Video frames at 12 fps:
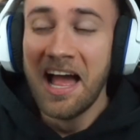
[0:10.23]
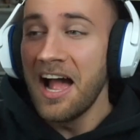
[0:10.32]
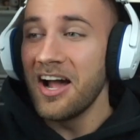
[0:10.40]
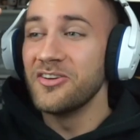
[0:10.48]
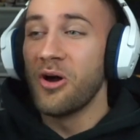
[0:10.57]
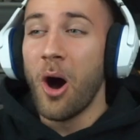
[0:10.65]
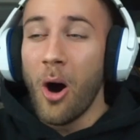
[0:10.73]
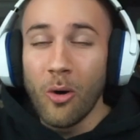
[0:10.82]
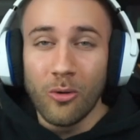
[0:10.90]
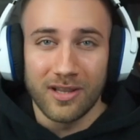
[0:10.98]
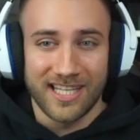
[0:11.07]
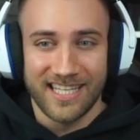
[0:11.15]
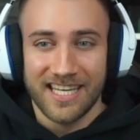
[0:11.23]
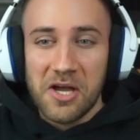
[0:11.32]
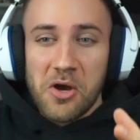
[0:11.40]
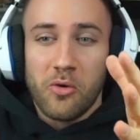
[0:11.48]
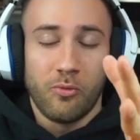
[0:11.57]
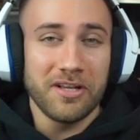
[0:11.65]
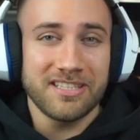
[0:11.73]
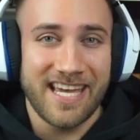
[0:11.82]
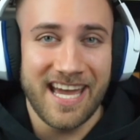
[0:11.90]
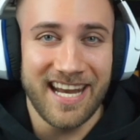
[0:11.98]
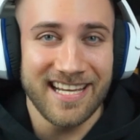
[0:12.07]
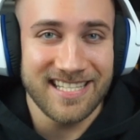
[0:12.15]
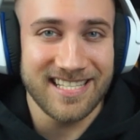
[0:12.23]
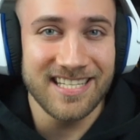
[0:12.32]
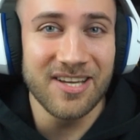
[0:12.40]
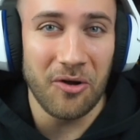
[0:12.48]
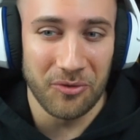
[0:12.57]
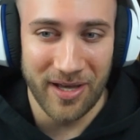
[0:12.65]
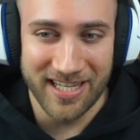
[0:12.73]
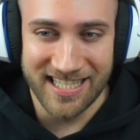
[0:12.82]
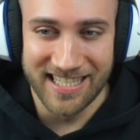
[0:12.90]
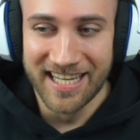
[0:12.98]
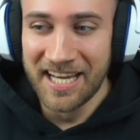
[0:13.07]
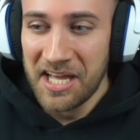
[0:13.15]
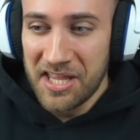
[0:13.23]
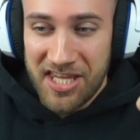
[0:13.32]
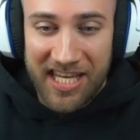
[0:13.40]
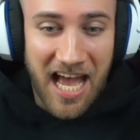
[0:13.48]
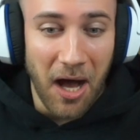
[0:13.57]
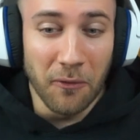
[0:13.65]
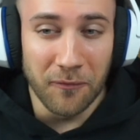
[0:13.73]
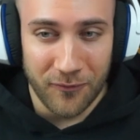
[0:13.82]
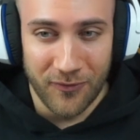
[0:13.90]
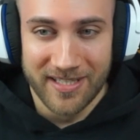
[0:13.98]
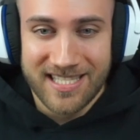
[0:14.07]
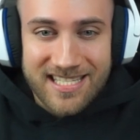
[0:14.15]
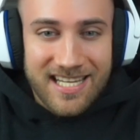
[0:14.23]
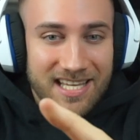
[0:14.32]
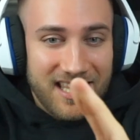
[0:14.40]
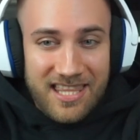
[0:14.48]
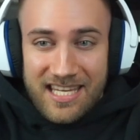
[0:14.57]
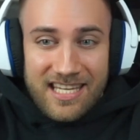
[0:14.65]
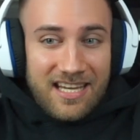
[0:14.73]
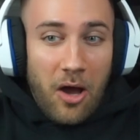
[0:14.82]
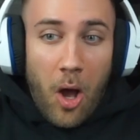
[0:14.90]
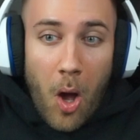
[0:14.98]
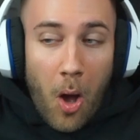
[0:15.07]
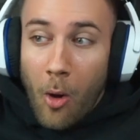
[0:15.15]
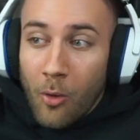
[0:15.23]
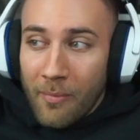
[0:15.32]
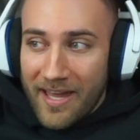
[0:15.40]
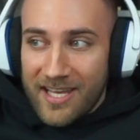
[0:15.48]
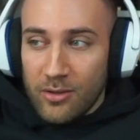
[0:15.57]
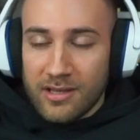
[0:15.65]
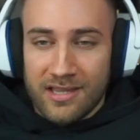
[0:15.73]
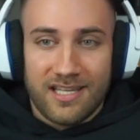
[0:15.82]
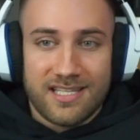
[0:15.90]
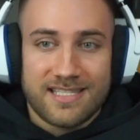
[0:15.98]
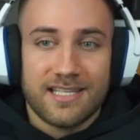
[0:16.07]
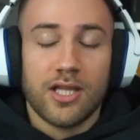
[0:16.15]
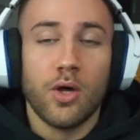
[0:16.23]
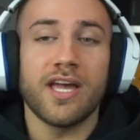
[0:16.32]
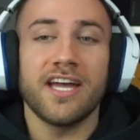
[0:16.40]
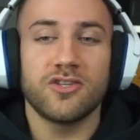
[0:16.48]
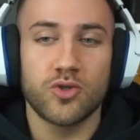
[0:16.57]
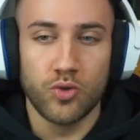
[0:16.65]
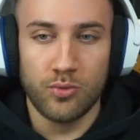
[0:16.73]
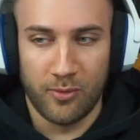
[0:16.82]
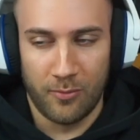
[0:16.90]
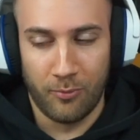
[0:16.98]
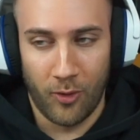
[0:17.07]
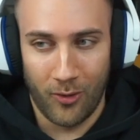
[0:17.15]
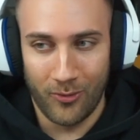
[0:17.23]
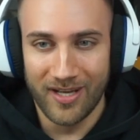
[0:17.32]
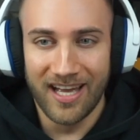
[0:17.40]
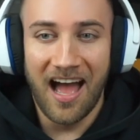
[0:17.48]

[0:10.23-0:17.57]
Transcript: And holy, what can I see already? The outfits, the... oh my goodness, look at Dubu, bro.